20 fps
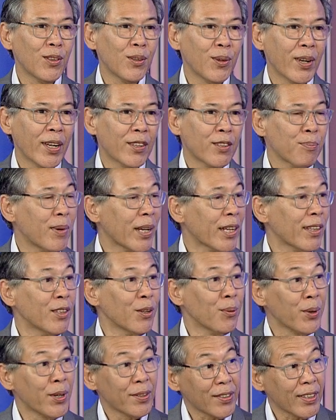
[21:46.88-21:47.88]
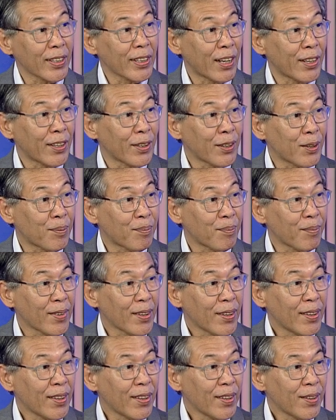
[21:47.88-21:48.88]
to expect the worst scenario.
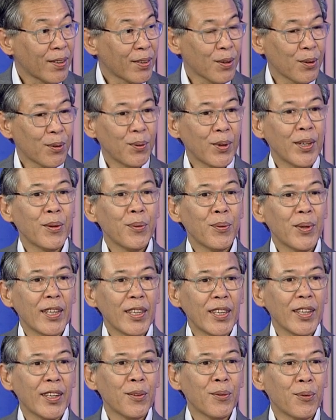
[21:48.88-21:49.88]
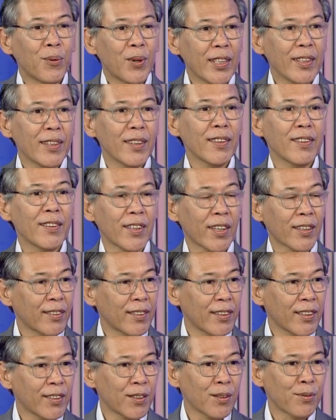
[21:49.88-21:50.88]
So we, we want
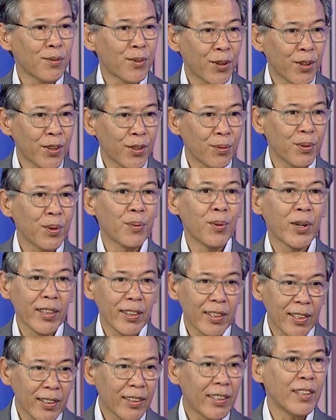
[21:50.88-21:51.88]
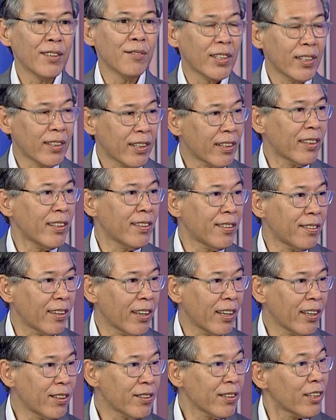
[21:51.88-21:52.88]
justice, of course. We want it even at this
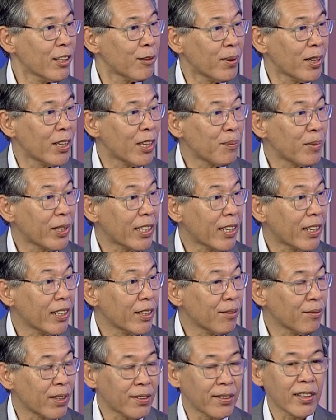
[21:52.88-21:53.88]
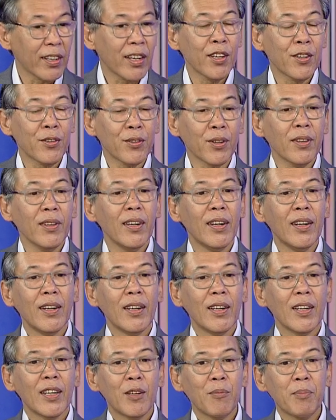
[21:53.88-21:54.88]
stage in the preliminary investigation.
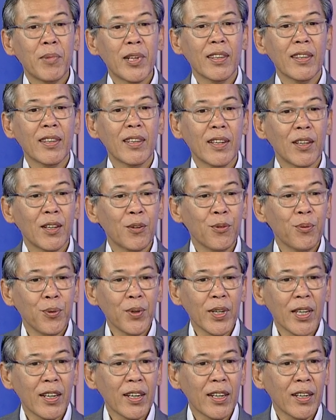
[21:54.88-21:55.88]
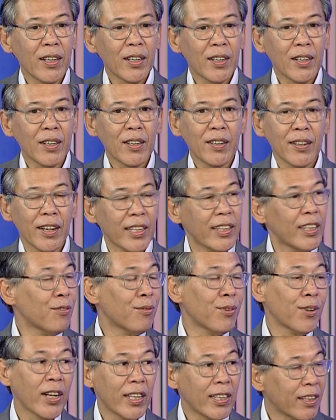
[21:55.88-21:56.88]
But uh, we are ready
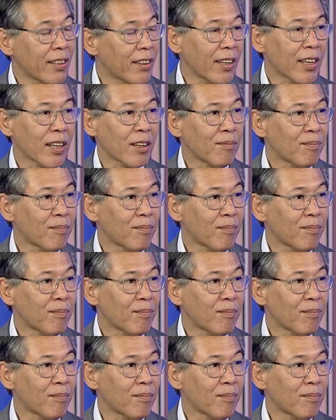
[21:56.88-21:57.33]
for anything.